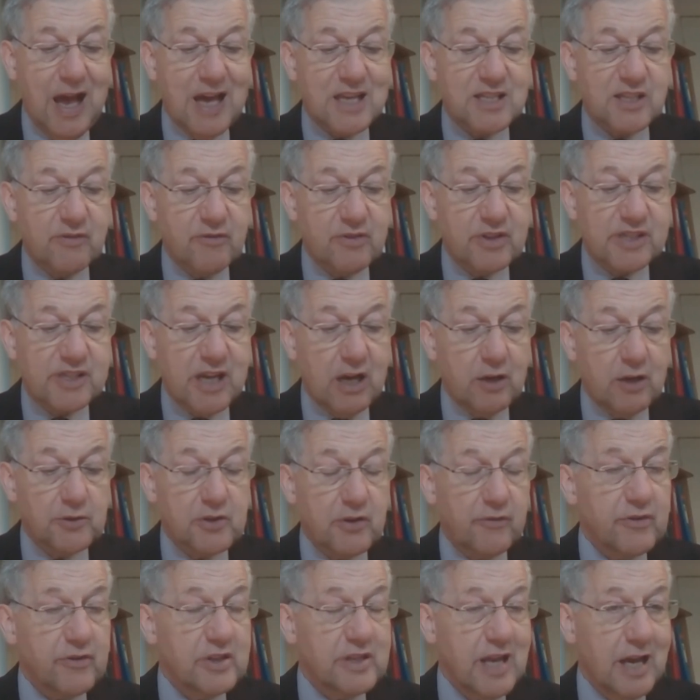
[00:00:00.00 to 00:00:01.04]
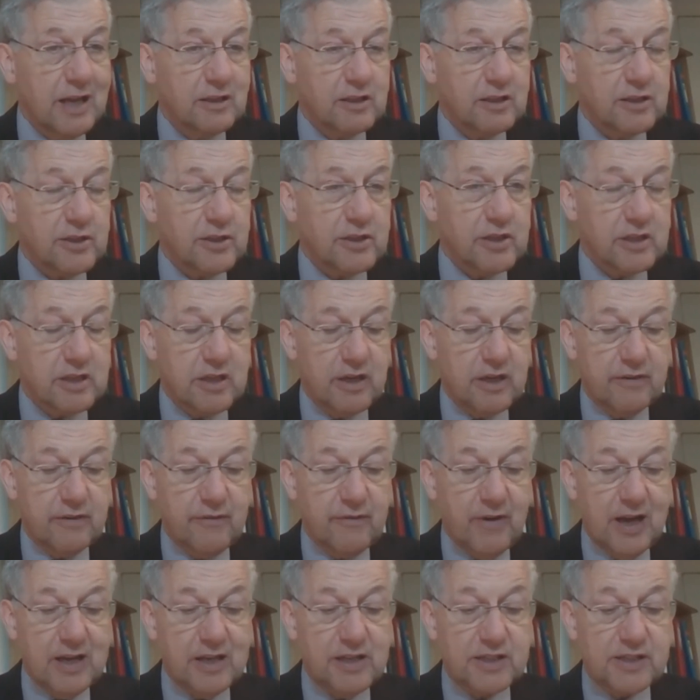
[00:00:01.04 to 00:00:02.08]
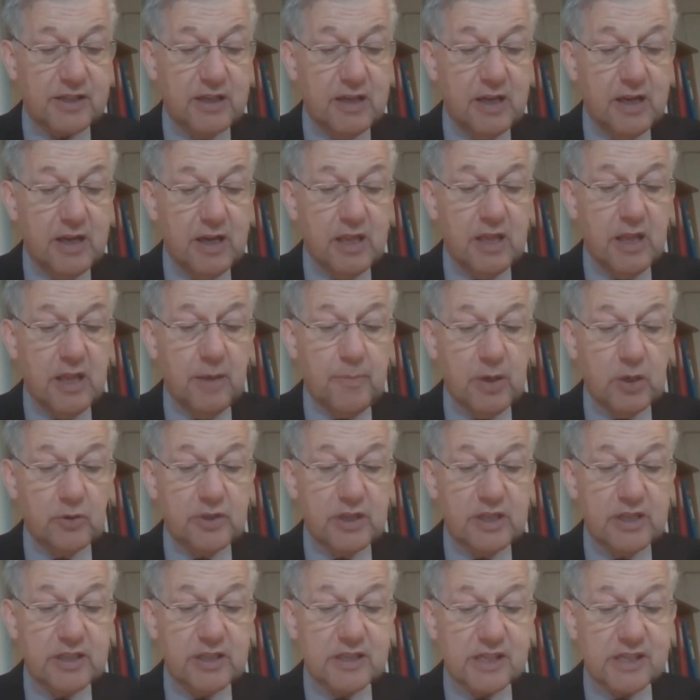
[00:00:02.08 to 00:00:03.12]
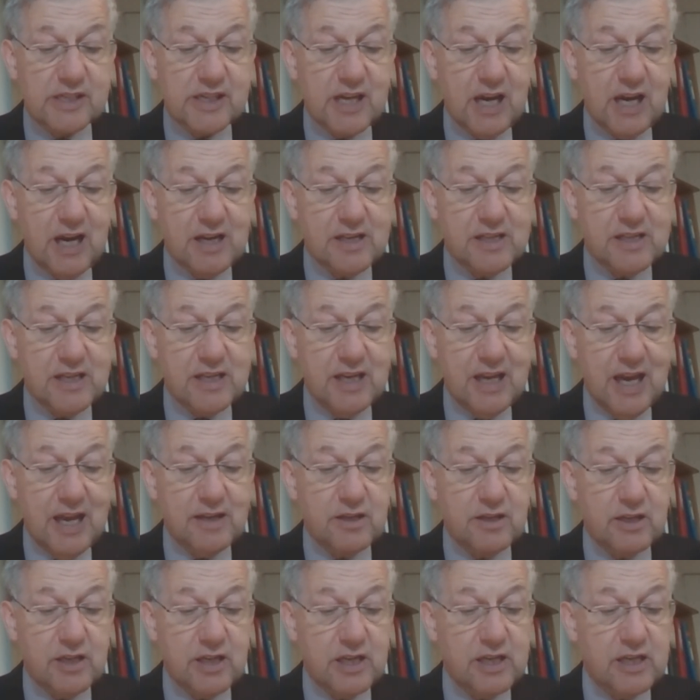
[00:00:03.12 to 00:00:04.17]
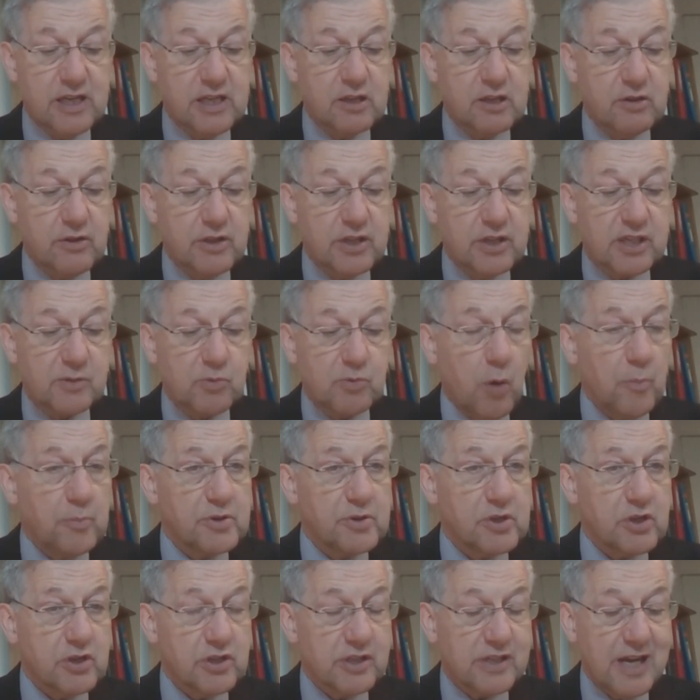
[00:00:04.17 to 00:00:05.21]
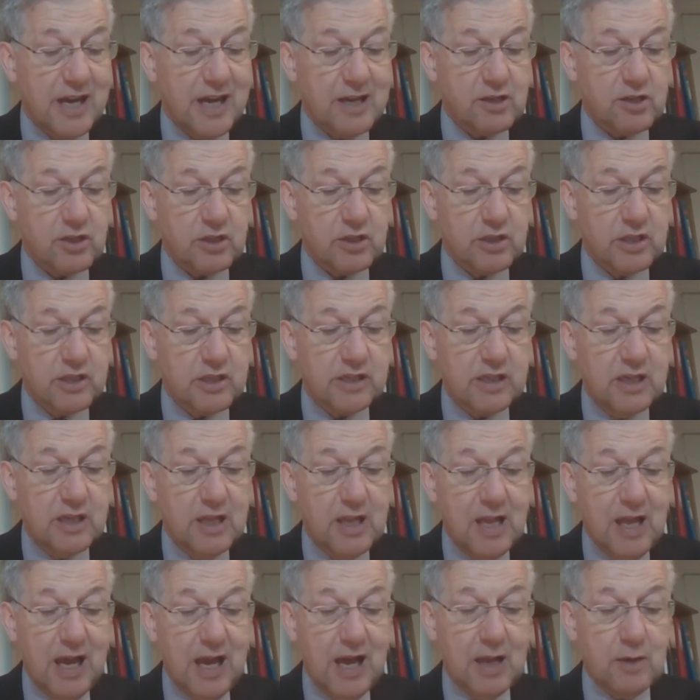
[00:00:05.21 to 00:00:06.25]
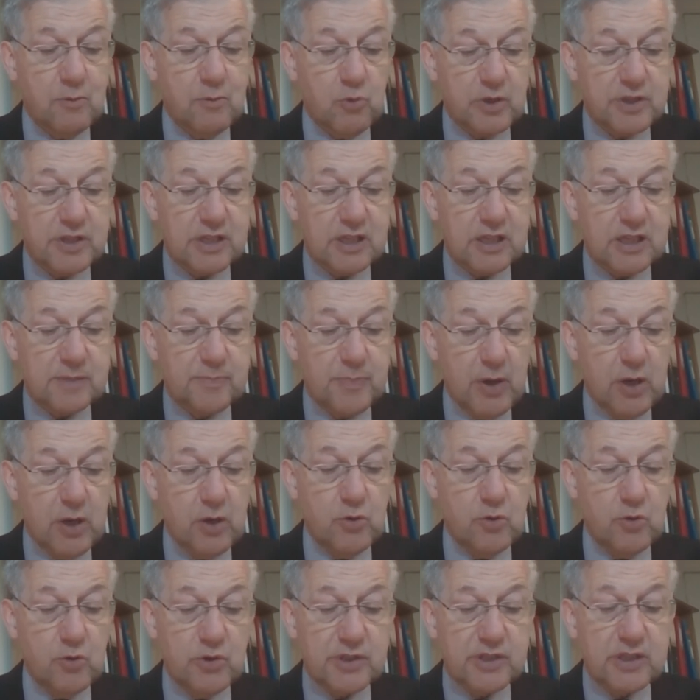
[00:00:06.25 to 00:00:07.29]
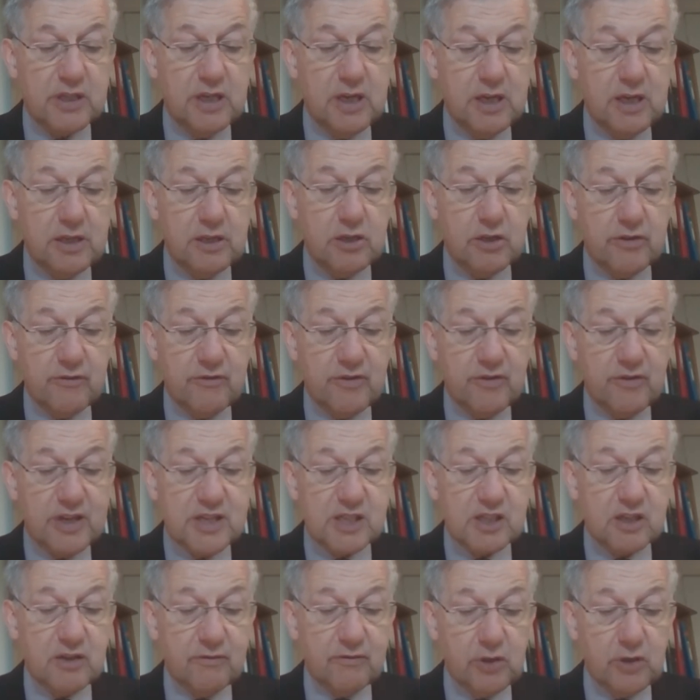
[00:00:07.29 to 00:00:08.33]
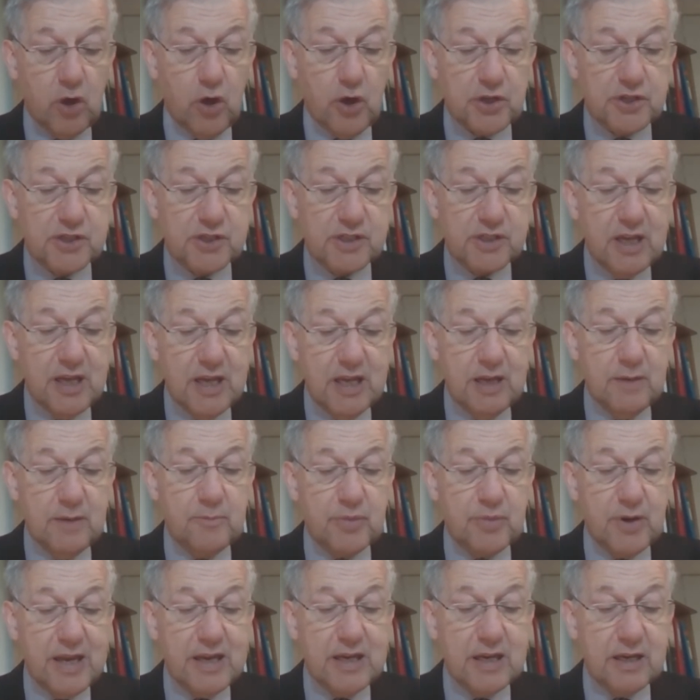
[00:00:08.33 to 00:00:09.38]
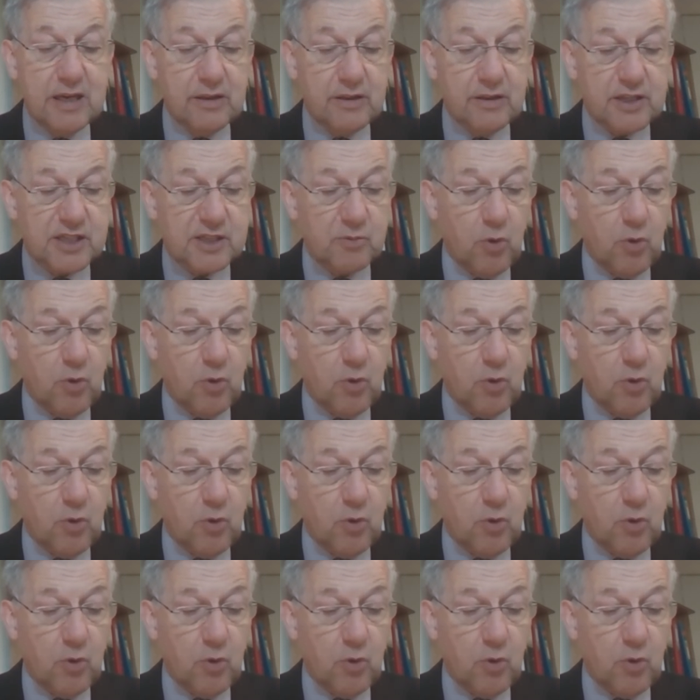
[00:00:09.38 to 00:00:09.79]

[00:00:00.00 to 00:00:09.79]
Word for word: As a result of the negligent advice, the building society entered into the swap transactions and was exposed to the risk of loss in breaking the